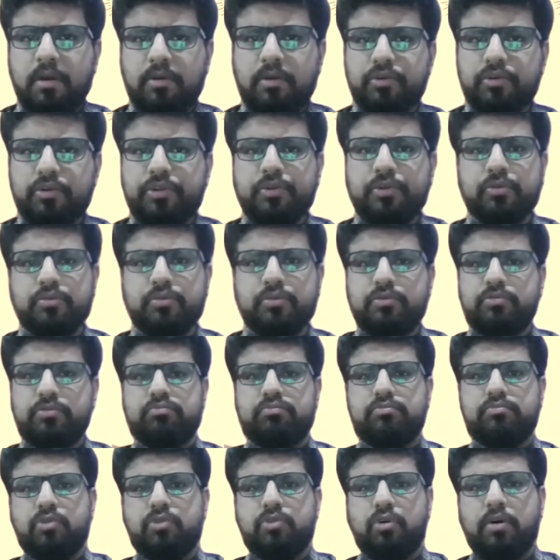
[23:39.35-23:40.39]
could you
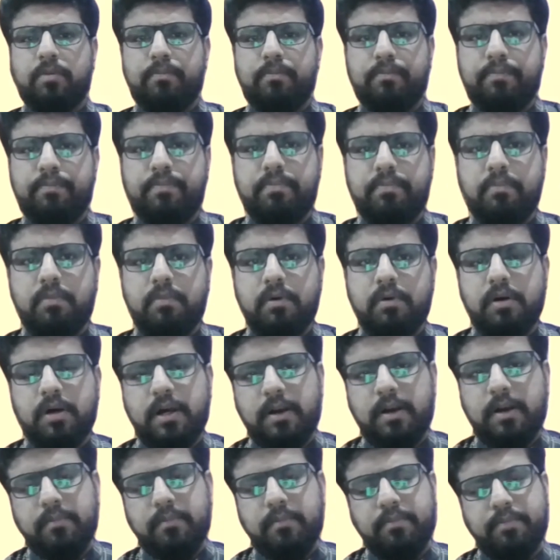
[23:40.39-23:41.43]
throw a
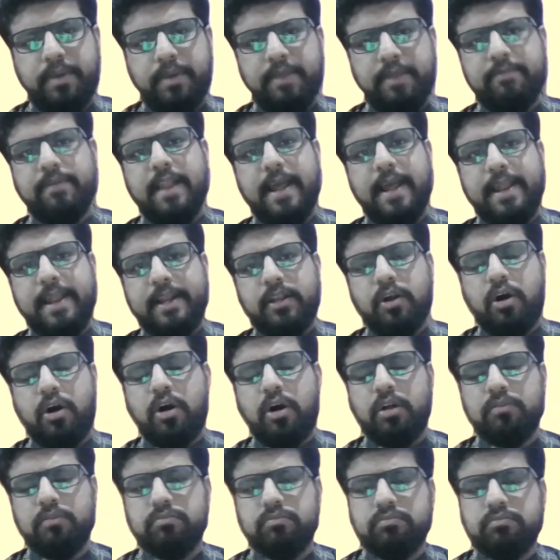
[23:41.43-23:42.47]
brief light
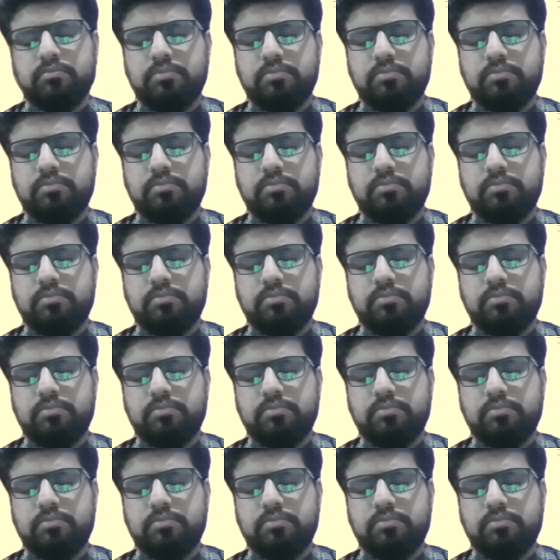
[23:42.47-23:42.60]
on